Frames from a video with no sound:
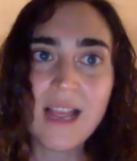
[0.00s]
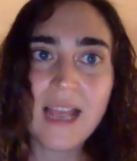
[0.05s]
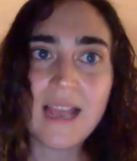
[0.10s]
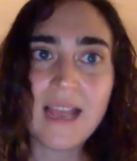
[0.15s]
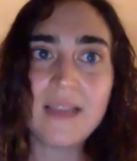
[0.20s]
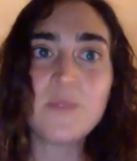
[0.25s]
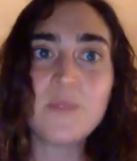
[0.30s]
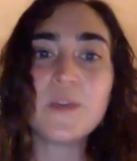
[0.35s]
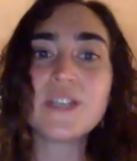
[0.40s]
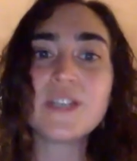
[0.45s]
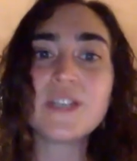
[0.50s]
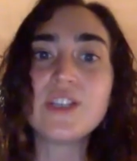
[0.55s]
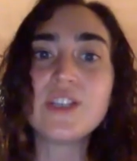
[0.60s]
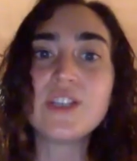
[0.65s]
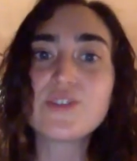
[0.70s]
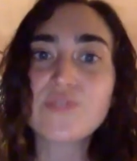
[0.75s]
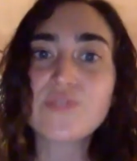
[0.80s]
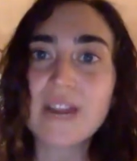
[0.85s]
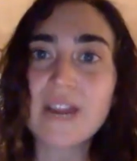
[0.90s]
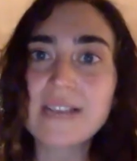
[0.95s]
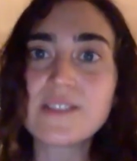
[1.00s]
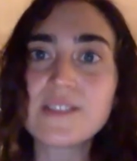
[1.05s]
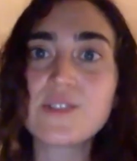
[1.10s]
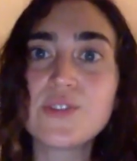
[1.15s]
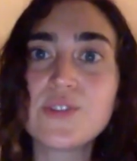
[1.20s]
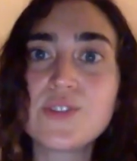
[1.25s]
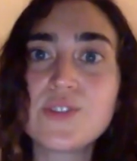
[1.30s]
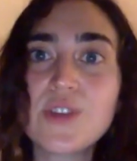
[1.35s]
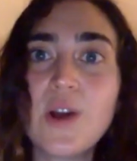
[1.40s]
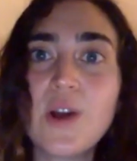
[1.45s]
in which he tries
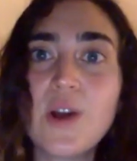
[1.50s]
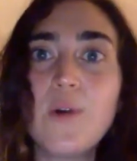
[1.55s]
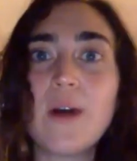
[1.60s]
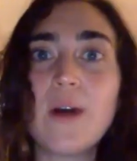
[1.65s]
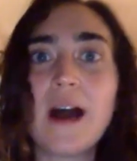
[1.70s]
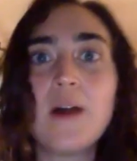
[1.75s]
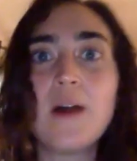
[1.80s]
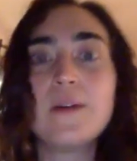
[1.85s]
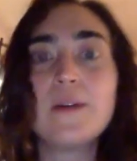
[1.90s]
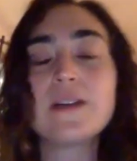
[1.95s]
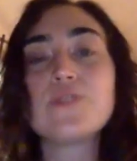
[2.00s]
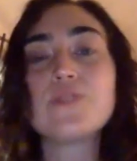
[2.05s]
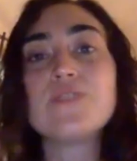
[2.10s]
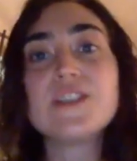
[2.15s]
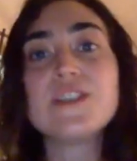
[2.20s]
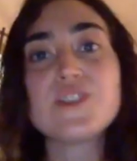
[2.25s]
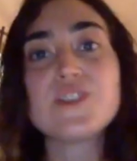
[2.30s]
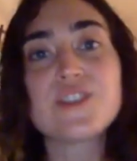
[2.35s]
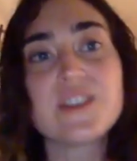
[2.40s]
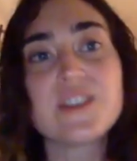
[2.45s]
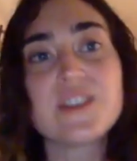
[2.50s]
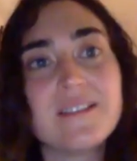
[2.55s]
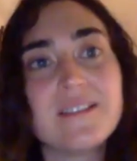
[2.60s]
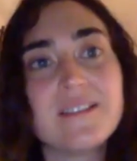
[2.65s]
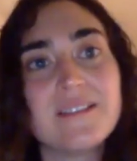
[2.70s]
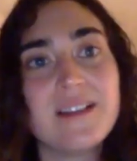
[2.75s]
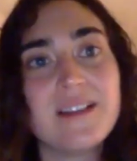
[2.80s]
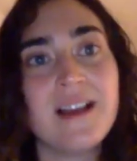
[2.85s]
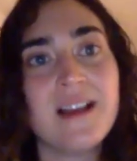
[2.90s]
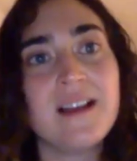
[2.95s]
to show how a
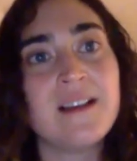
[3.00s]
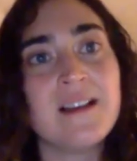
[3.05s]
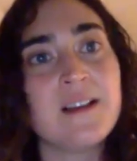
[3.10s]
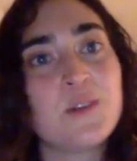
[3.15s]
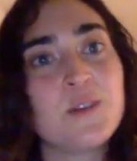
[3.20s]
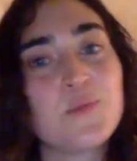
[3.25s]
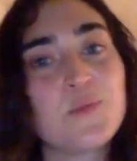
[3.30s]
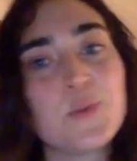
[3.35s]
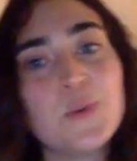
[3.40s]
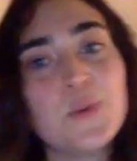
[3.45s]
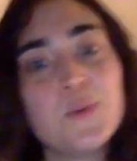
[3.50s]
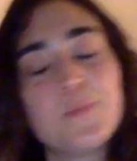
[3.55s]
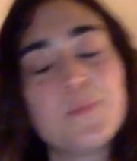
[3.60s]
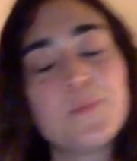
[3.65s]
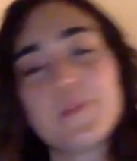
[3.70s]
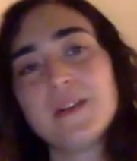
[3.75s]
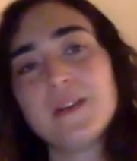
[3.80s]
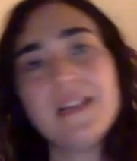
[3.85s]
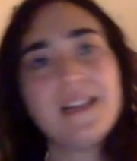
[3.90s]
Christian uh, group